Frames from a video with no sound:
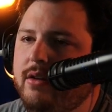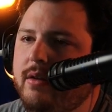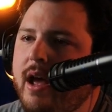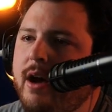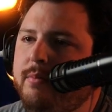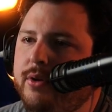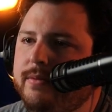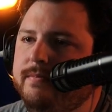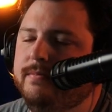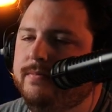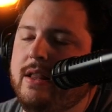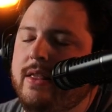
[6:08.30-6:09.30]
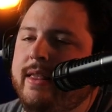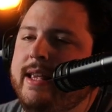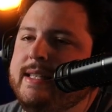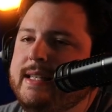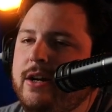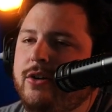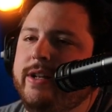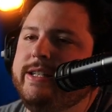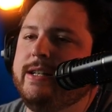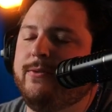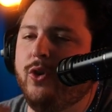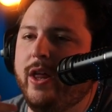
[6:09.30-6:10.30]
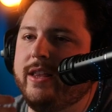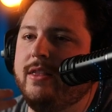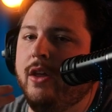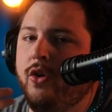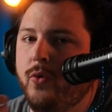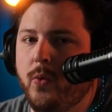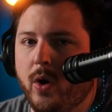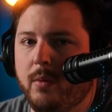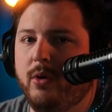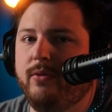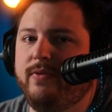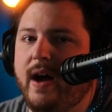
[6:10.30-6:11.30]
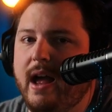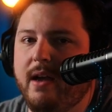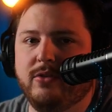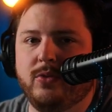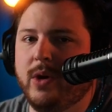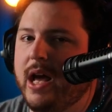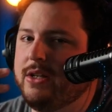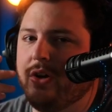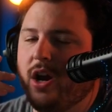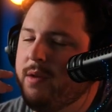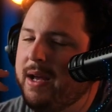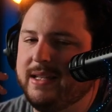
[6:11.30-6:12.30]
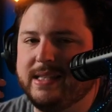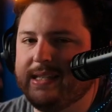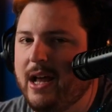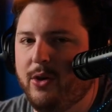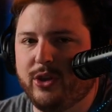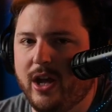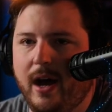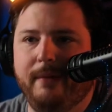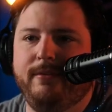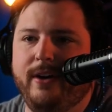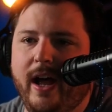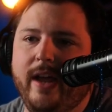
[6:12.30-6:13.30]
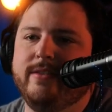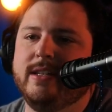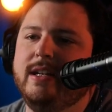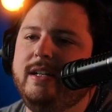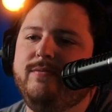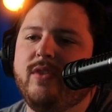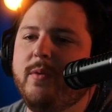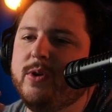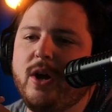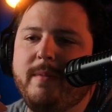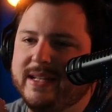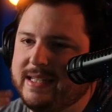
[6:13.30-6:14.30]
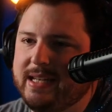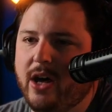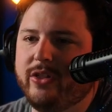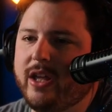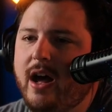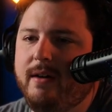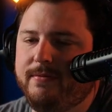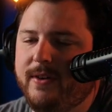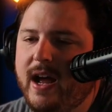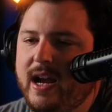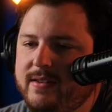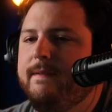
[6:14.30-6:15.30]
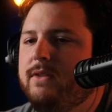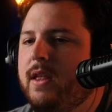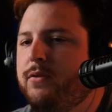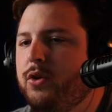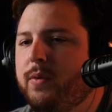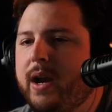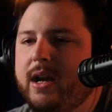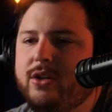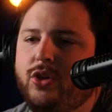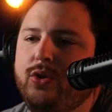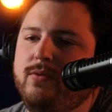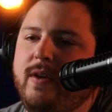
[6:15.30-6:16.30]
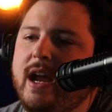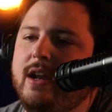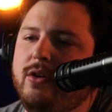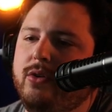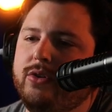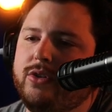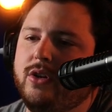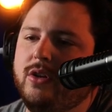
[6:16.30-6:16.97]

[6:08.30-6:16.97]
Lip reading: output. This tier list is for like the normal 5s. We're not talking about stealth comp 5s. If we're talking about stealth comp 5s, if you ran 2 Vandals,